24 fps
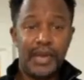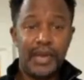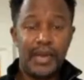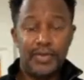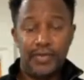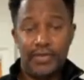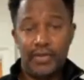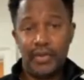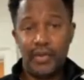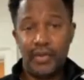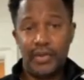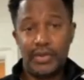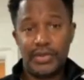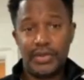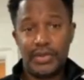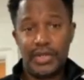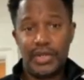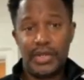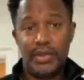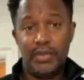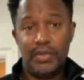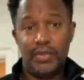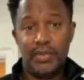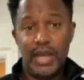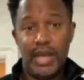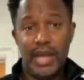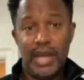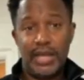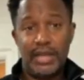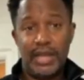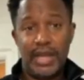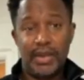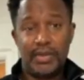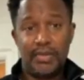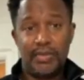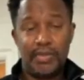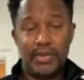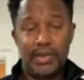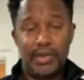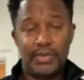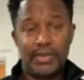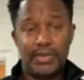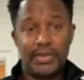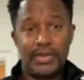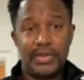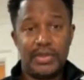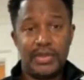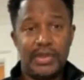course he had that
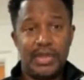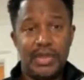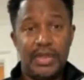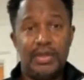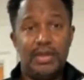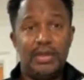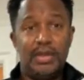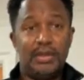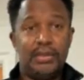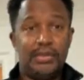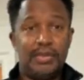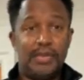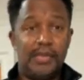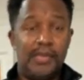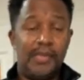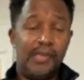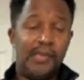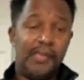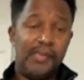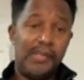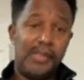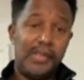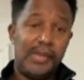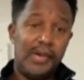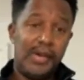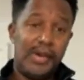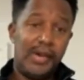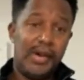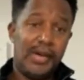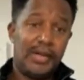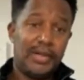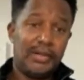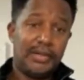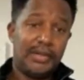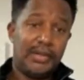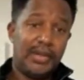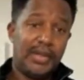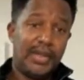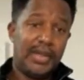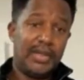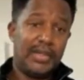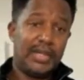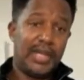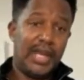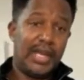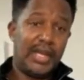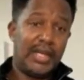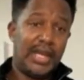person killed. It's
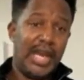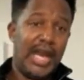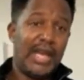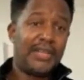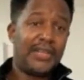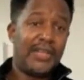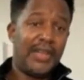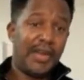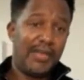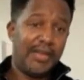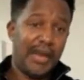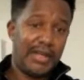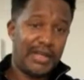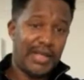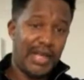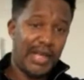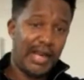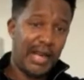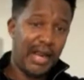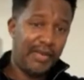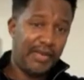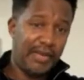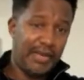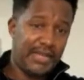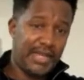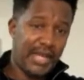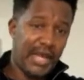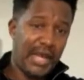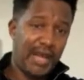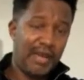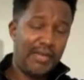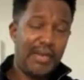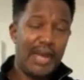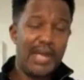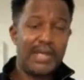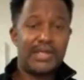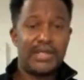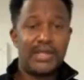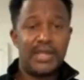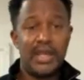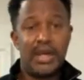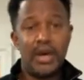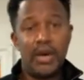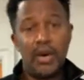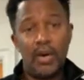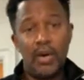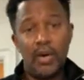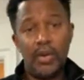like I think about that every time I see an
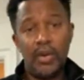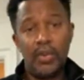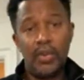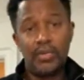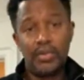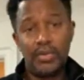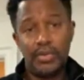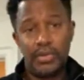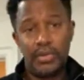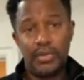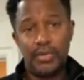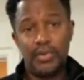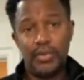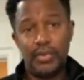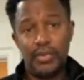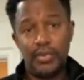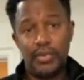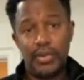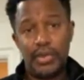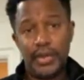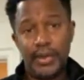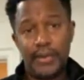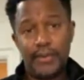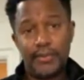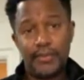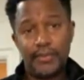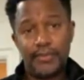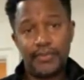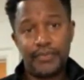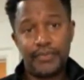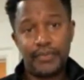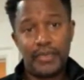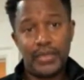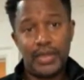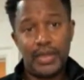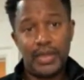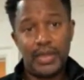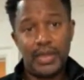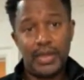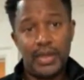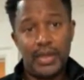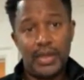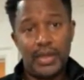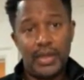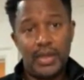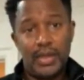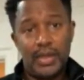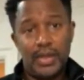old dude
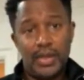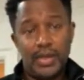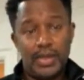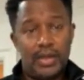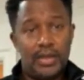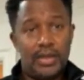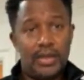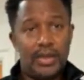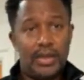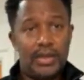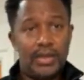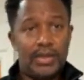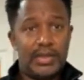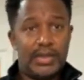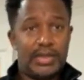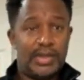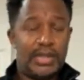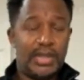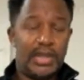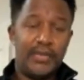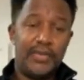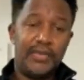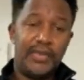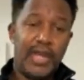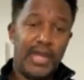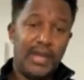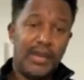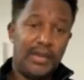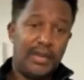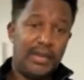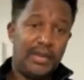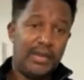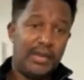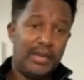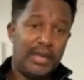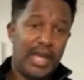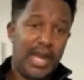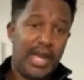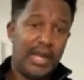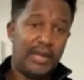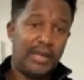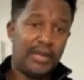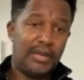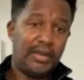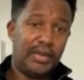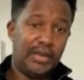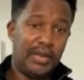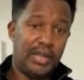doing stuff that kind
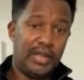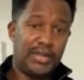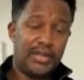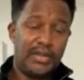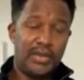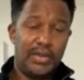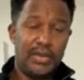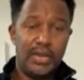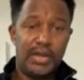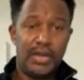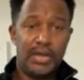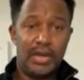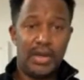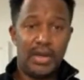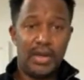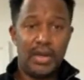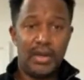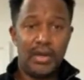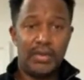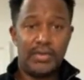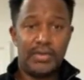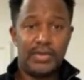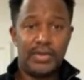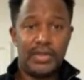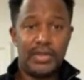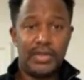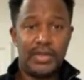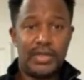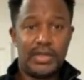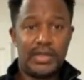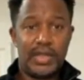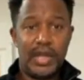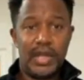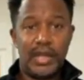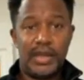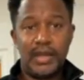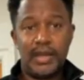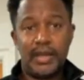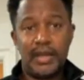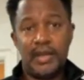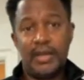of gets on your nerves. It's like